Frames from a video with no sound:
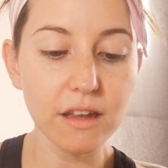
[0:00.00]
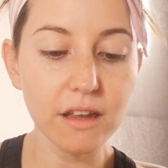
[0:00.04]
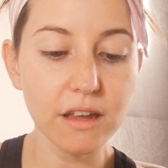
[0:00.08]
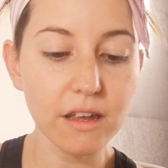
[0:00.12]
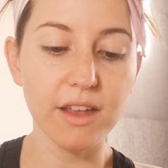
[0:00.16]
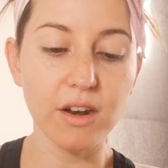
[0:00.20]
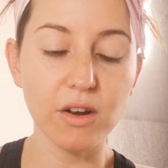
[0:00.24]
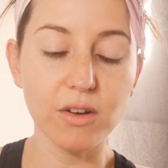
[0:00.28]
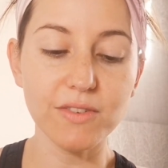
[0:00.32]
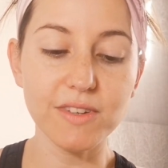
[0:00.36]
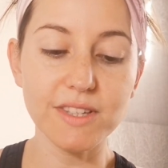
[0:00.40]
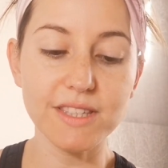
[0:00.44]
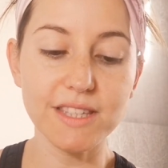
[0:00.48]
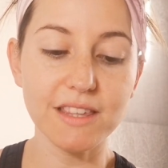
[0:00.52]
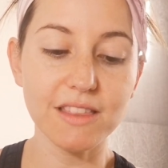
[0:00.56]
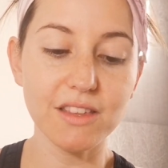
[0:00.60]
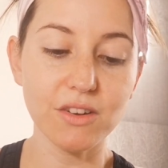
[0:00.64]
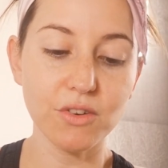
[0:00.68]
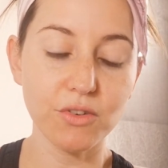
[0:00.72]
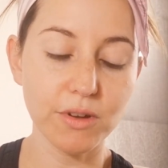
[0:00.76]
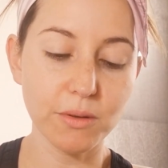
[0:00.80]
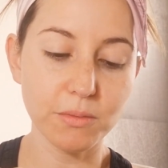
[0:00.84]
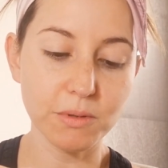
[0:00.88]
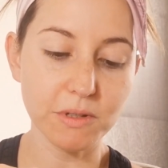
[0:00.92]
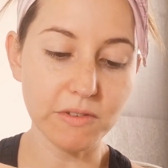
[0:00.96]
And obviously the
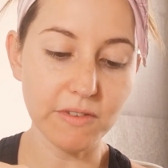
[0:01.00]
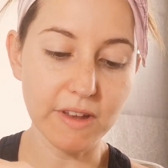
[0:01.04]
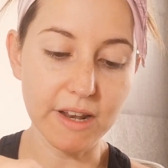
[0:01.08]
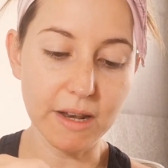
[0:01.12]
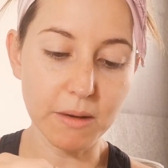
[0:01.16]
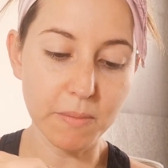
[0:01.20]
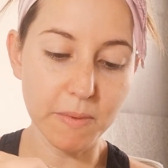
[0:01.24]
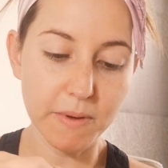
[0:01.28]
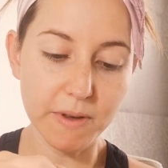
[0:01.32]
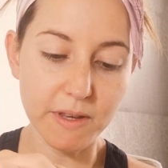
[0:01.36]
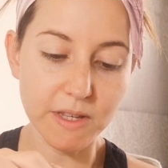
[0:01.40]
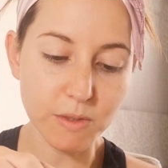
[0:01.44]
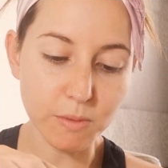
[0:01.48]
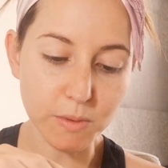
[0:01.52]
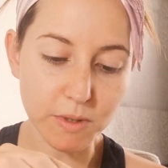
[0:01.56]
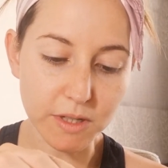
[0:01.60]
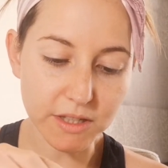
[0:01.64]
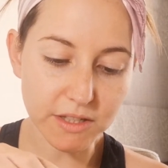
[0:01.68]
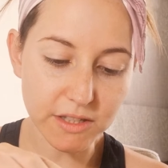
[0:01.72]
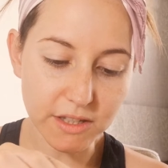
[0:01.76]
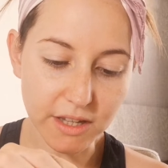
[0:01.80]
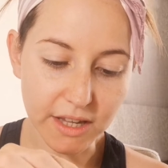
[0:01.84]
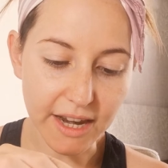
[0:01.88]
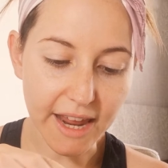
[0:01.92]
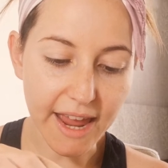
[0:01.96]
cream developer is
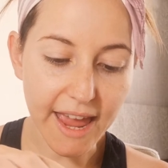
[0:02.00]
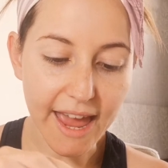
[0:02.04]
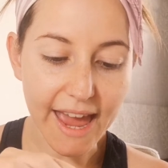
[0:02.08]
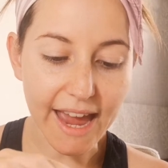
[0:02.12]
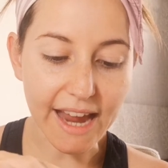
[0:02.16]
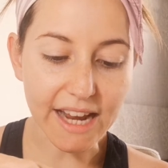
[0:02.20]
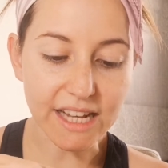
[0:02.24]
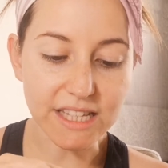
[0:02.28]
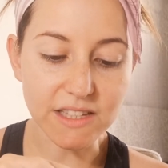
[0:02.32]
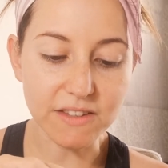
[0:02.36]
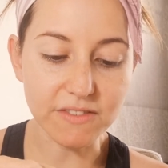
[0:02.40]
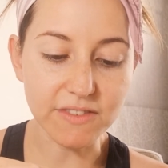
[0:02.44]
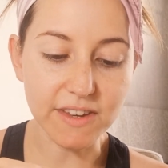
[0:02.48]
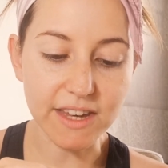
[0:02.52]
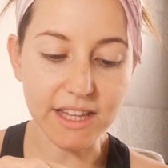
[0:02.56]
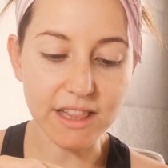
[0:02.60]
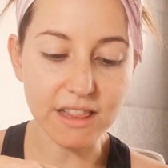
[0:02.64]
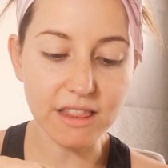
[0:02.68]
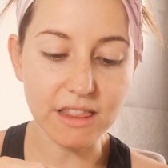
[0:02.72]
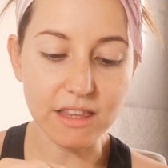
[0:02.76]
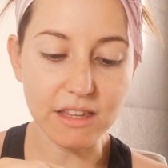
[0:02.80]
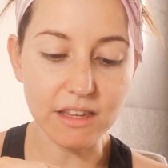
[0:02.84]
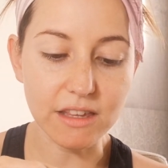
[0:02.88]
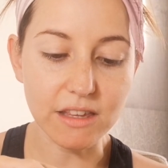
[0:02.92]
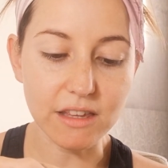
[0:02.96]
what's going to activate
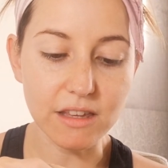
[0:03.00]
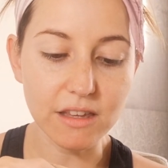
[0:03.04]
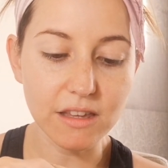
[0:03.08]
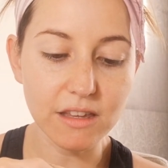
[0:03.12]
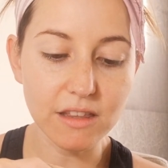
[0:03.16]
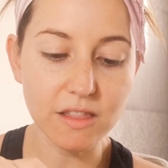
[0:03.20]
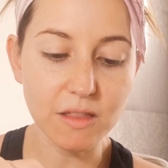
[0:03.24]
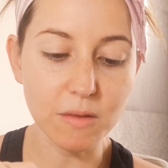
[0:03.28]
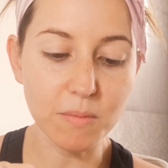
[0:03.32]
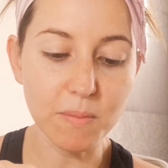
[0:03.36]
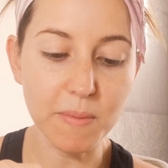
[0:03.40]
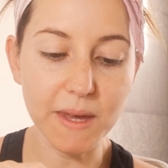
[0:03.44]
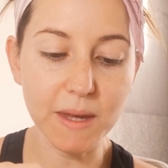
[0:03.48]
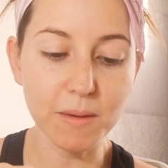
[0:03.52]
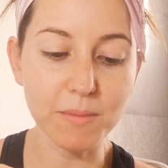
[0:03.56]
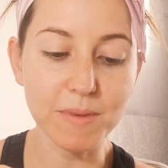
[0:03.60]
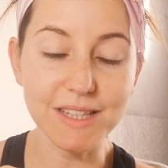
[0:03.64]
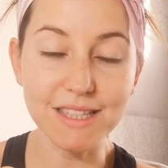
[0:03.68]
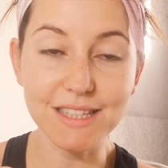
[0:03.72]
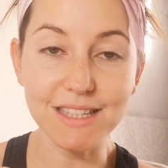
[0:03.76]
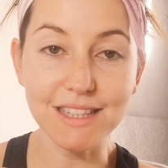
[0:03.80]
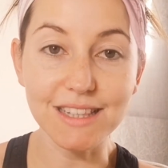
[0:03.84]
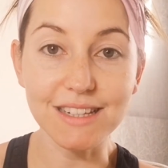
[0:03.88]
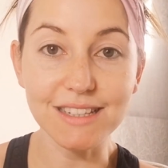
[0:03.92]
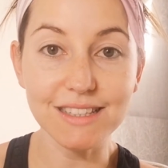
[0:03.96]
the
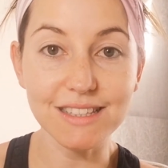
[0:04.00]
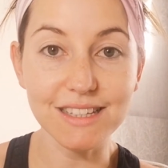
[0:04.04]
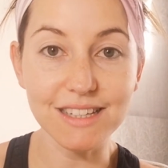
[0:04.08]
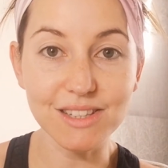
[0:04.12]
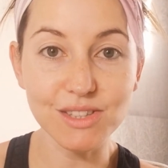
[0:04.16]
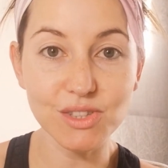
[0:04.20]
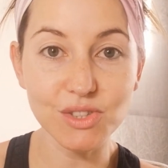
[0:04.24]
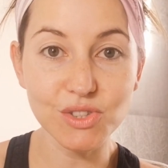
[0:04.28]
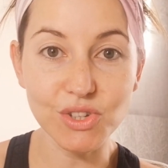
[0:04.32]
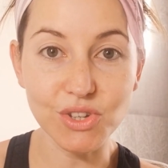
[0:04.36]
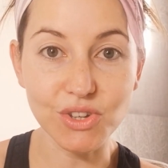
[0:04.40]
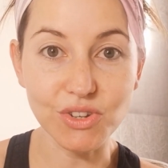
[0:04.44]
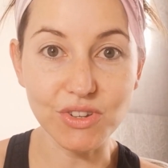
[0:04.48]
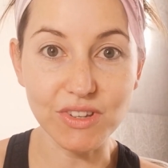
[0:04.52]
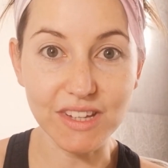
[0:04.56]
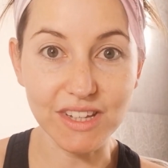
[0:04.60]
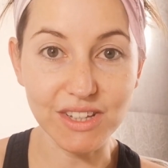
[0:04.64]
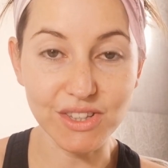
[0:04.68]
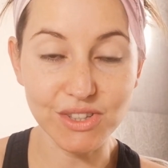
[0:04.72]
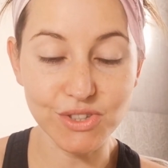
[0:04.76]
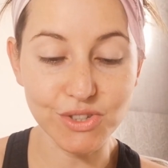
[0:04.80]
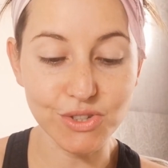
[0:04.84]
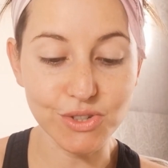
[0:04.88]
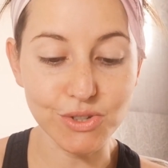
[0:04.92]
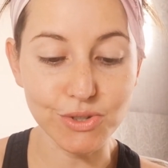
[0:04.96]
pigment in the tint, so you
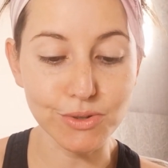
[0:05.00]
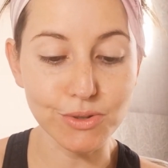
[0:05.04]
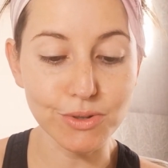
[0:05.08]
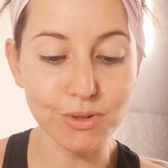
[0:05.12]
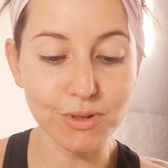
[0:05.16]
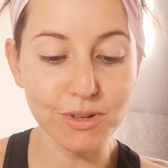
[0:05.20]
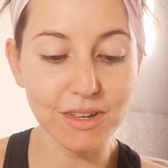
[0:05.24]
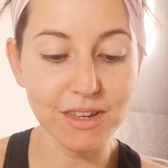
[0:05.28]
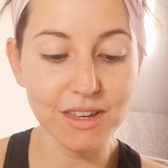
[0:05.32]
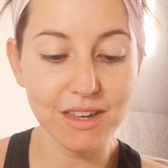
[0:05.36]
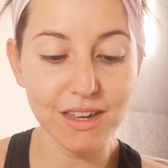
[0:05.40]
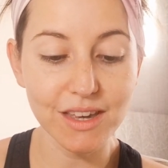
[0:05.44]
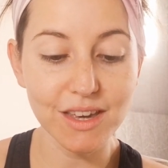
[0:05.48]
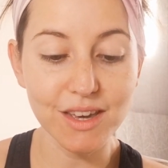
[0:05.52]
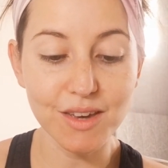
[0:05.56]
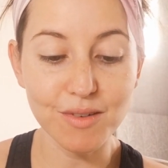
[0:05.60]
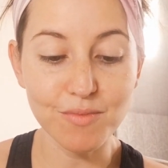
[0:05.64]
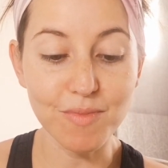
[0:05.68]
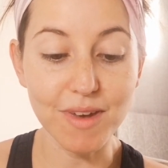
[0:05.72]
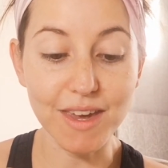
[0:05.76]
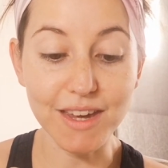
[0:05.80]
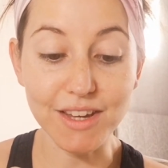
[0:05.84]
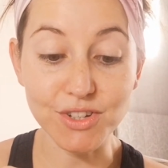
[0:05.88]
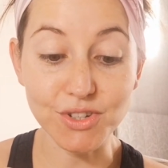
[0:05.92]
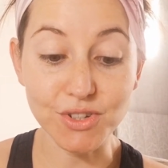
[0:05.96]
need to
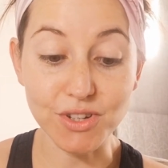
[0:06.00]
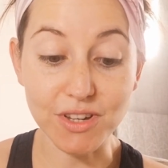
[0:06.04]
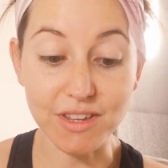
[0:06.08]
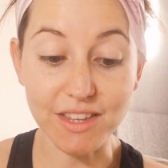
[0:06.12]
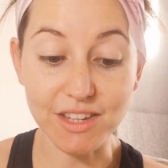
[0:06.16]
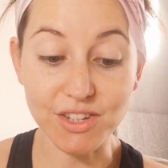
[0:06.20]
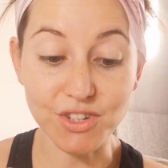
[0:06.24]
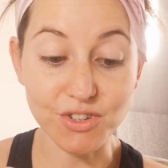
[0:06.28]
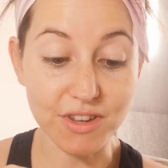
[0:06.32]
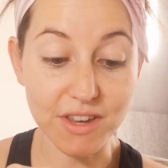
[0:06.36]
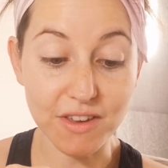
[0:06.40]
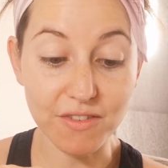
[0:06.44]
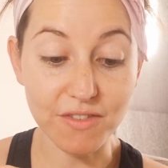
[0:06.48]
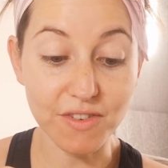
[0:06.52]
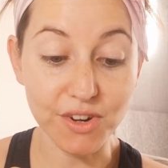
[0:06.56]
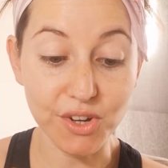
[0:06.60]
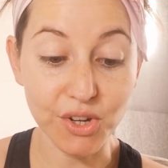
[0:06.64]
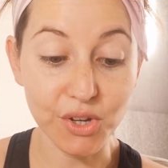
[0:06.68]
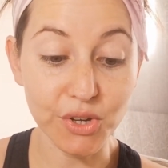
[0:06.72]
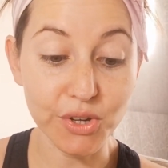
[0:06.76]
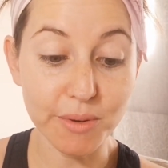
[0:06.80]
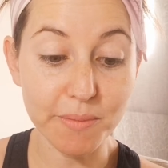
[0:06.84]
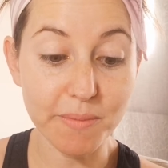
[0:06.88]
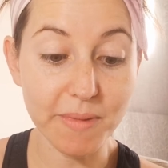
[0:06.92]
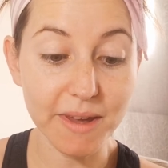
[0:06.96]
make sure that you give it a
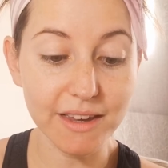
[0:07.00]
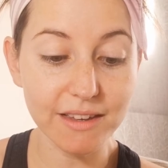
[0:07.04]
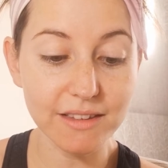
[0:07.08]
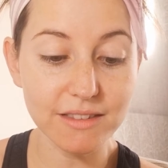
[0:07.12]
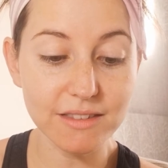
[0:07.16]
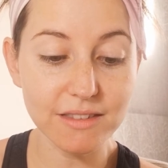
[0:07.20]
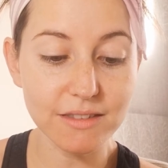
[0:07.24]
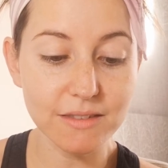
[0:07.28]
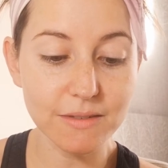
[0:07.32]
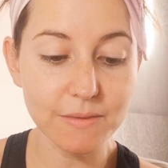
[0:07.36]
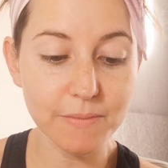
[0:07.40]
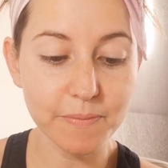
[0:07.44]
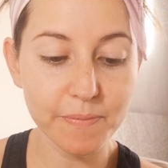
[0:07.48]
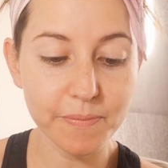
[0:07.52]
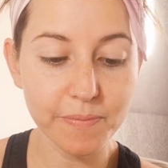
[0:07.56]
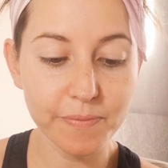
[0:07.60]
good mix.